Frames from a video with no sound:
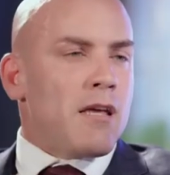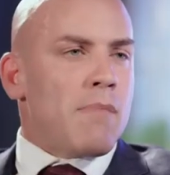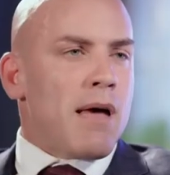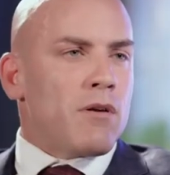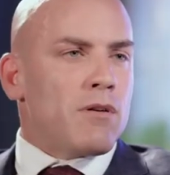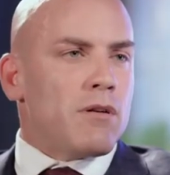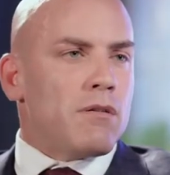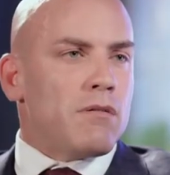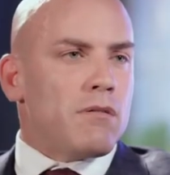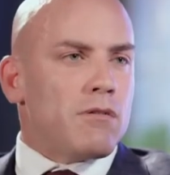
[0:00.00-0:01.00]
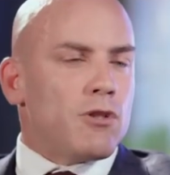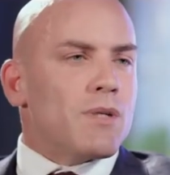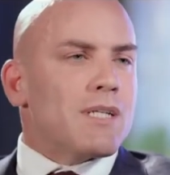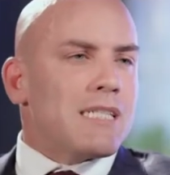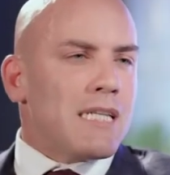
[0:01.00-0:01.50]
the amount to
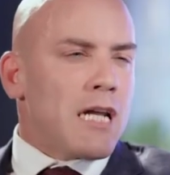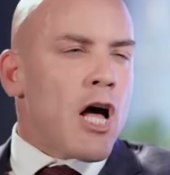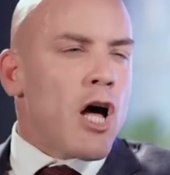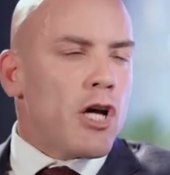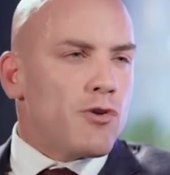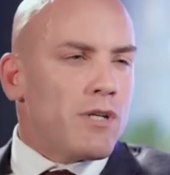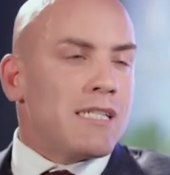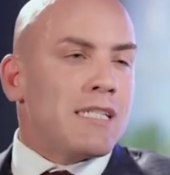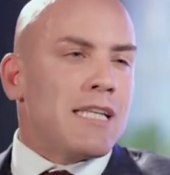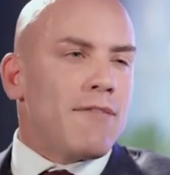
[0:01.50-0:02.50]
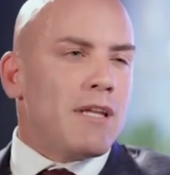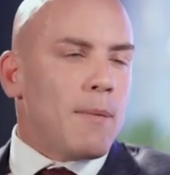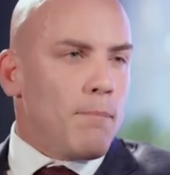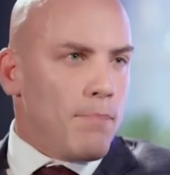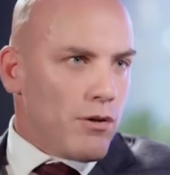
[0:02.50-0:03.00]
exceed $170
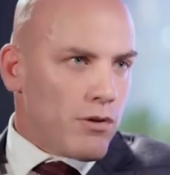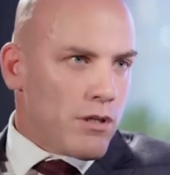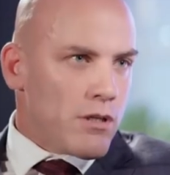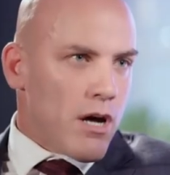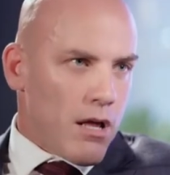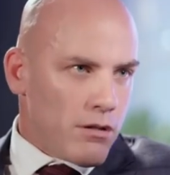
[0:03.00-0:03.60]
billion.